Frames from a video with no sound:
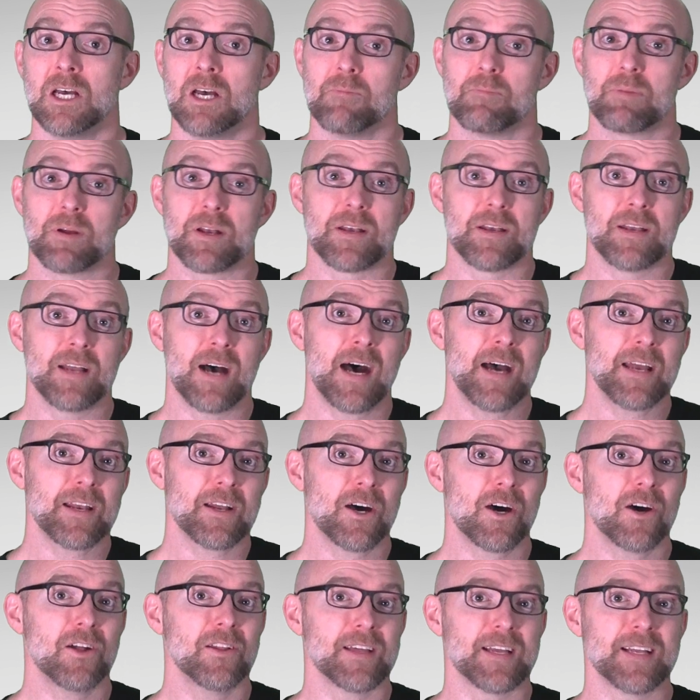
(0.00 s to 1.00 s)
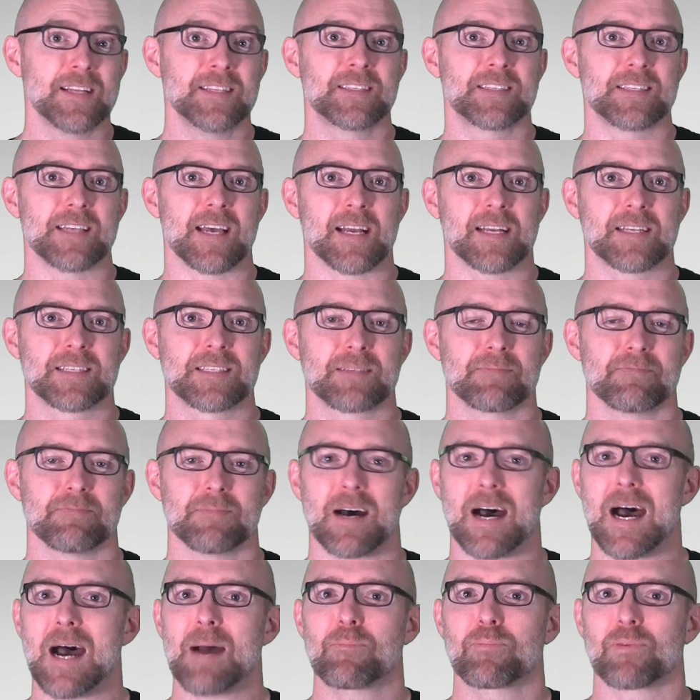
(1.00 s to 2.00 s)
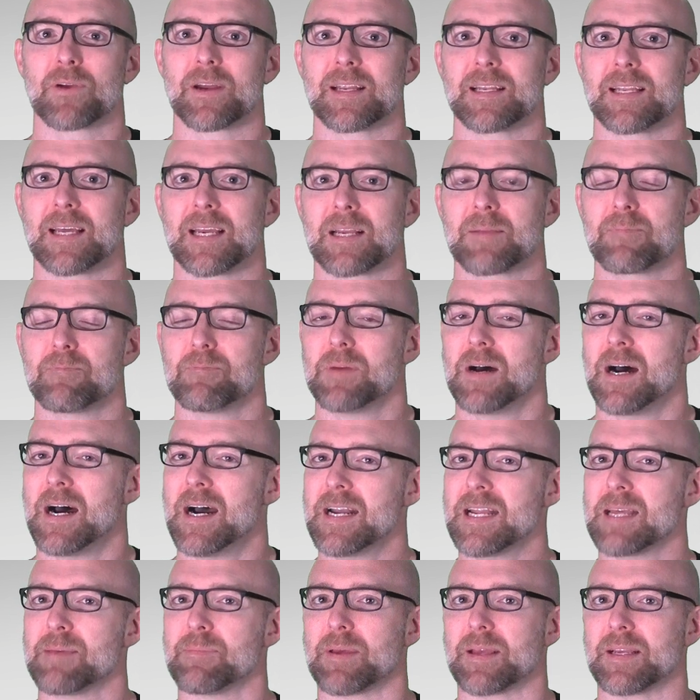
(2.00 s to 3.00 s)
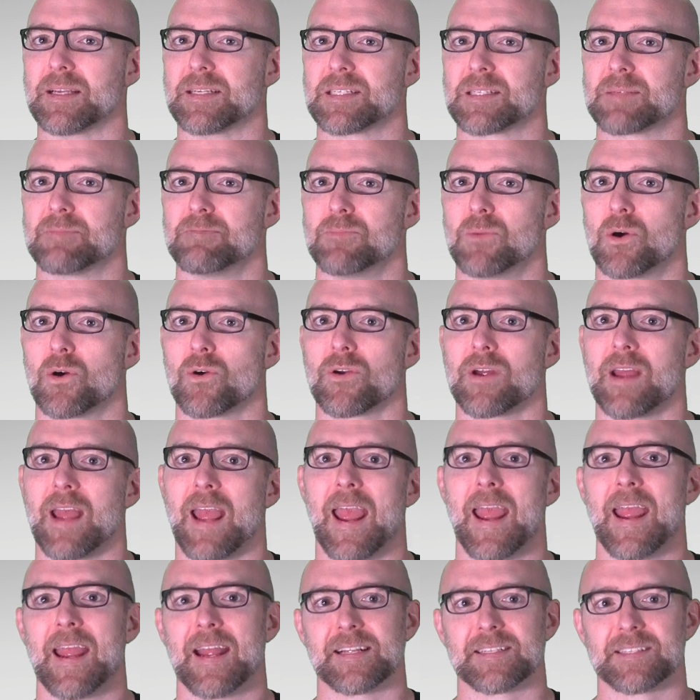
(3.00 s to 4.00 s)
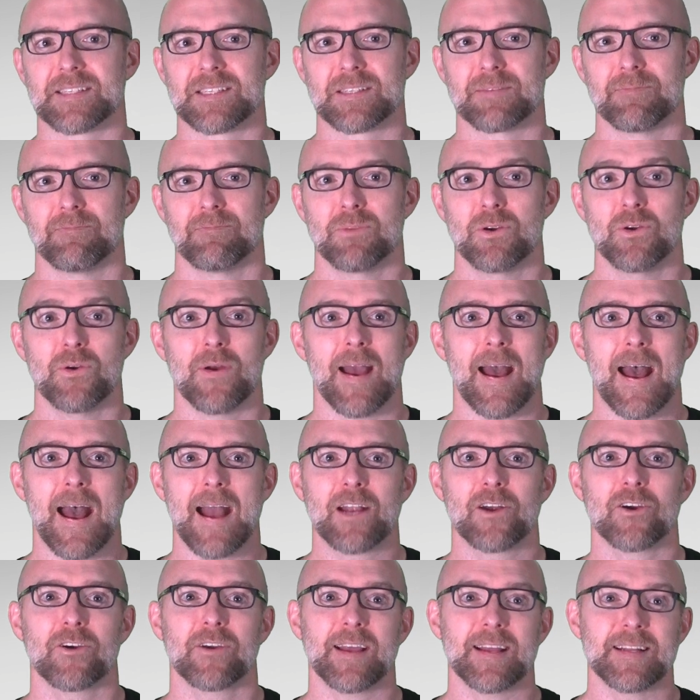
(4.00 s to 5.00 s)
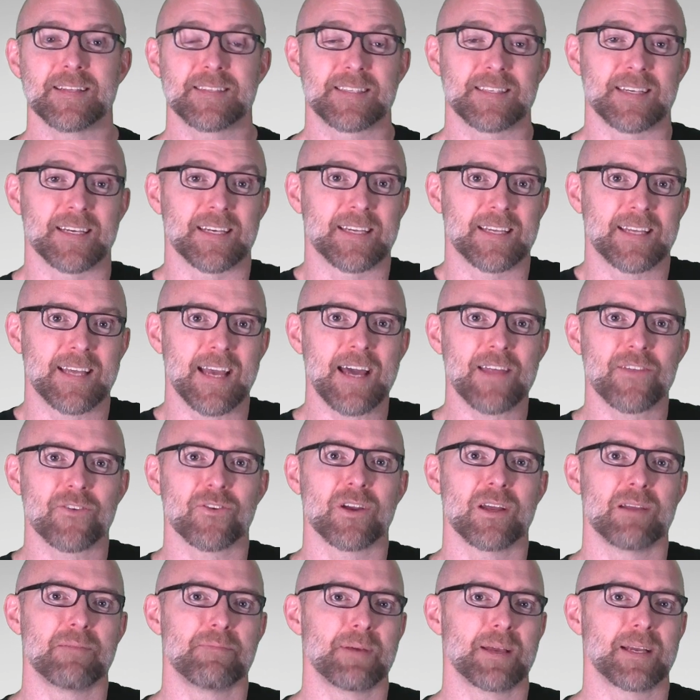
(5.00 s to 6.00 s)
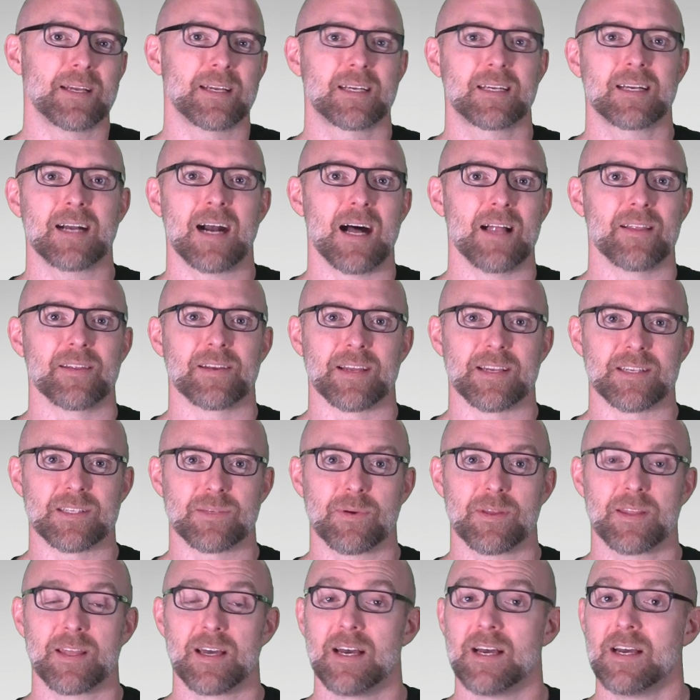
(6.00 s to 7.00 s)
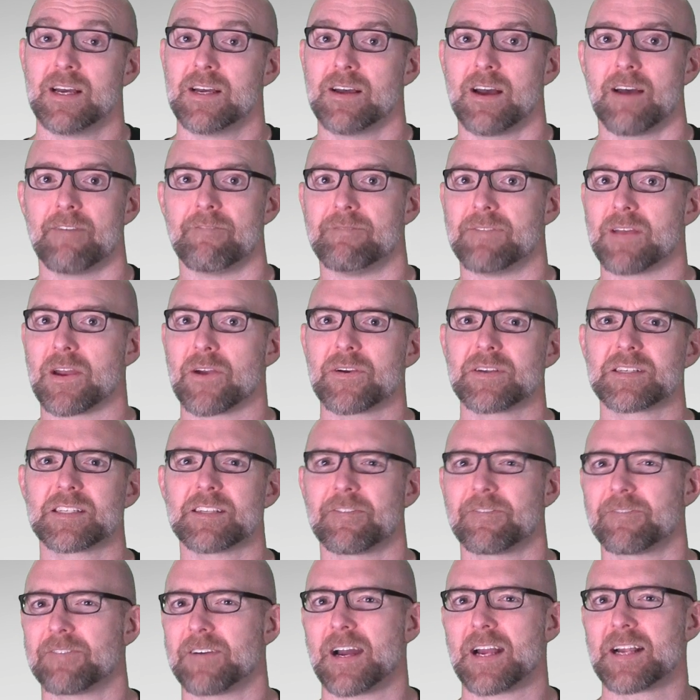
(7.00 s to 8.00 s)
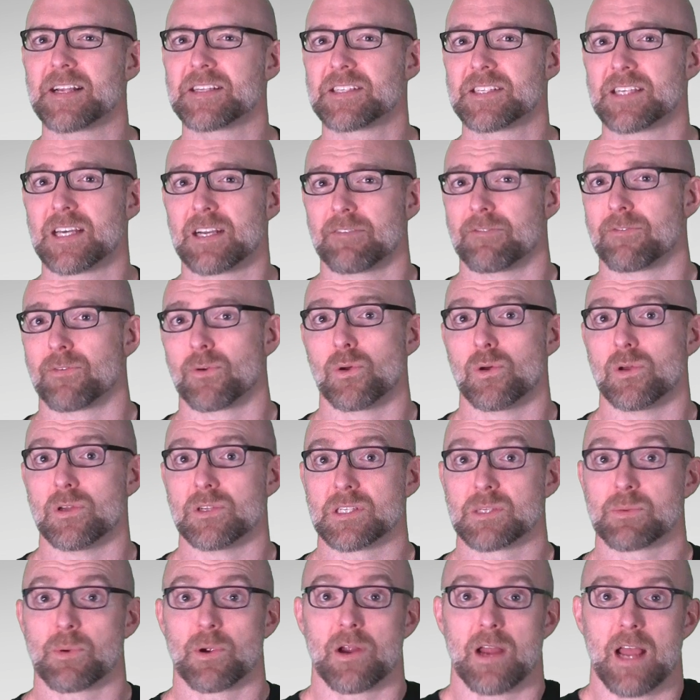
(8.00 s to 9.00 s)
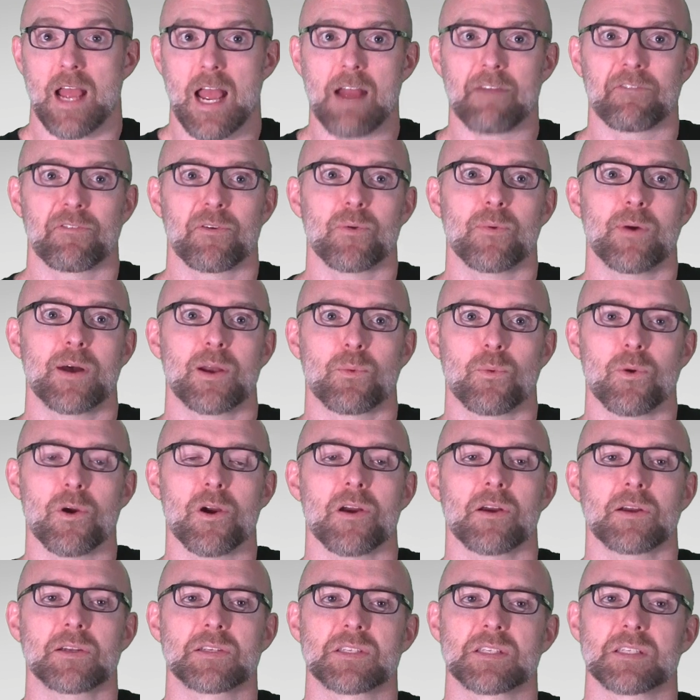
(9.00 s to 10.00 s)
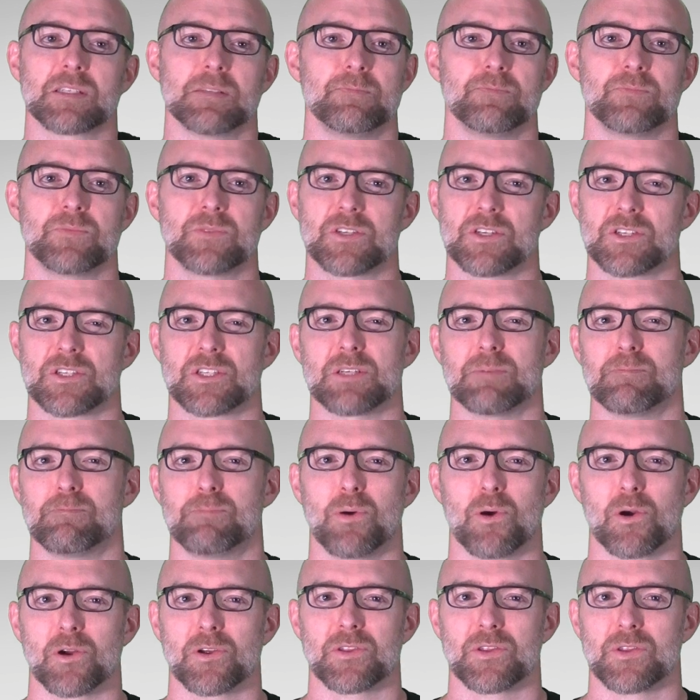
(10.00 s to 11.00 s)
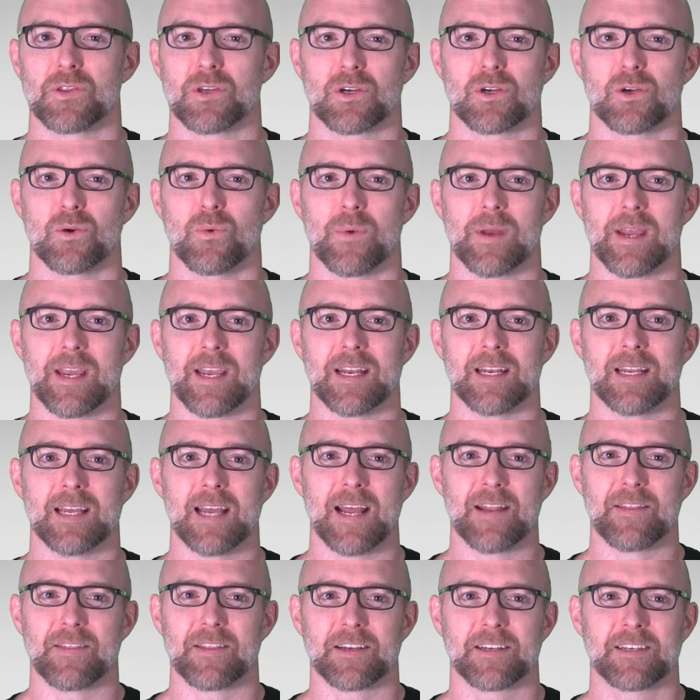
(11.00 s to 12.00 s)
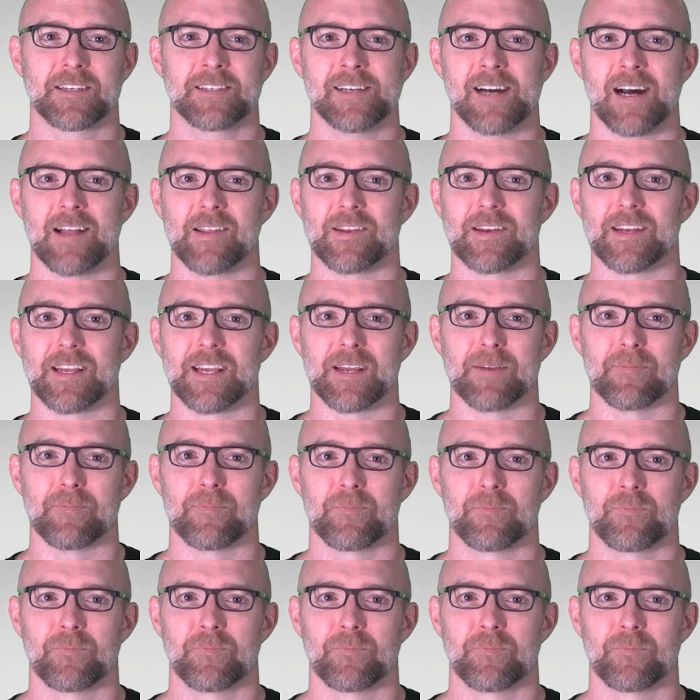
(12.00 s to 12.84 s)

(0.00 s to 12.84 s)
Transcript: But not all insects operate like honeybees or ants, who aggregate together in big colonies with a very defined set of roles where everyone works to support the queen and the colony.